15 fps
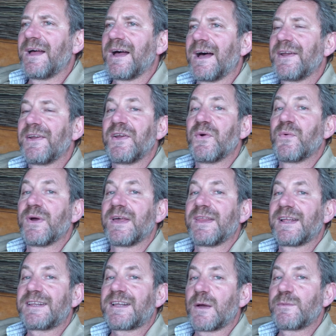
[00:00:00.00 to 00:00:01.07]
I don't know where
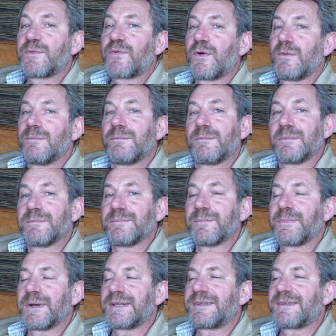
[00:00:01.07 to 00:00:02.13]
that comes from,
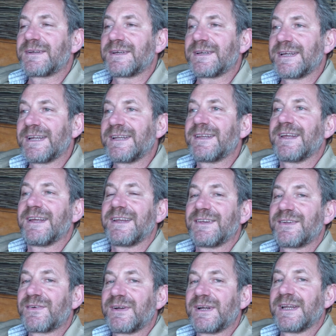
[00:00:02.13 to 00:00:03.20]
but it
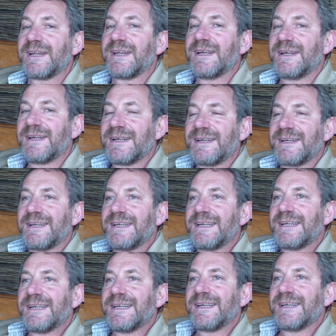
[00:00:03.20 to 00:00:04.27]
is really
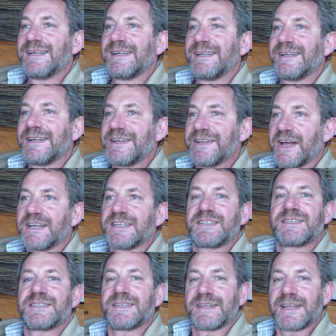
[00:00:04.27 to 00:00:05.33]

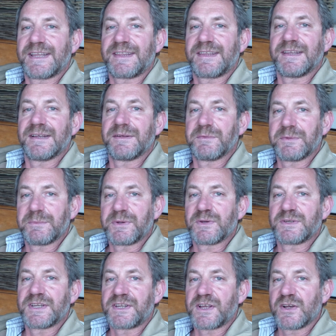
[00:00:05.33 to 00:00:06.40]
nice, that
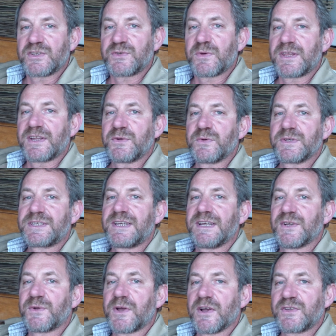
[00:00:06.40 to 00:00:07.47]
because it goes with the whiskey,
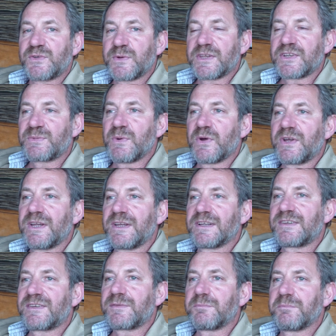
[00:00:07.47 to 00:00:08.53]
it goes with the
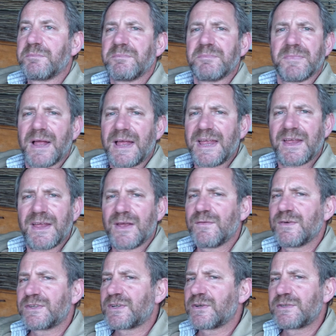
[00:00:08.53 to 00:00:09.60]
smokiness,
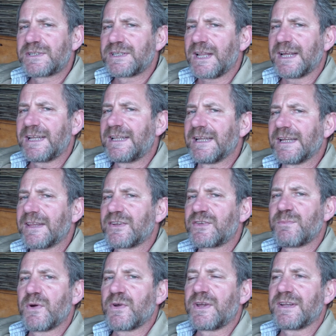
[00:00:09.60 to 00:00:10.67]
ever so slightly, the
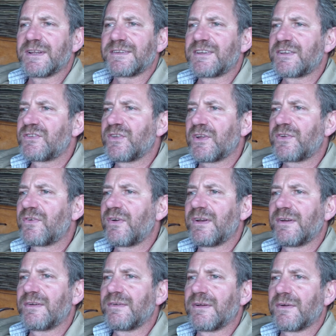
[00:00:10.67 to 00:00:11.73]
smokiness. It's not
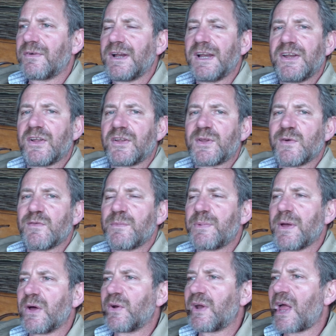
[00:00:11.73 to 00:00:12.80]
really not
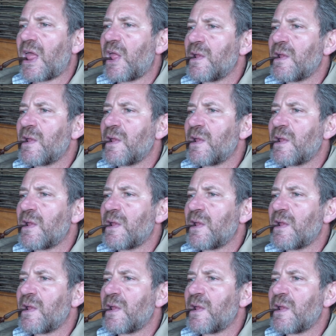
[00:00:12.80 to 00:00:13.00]
overpowering.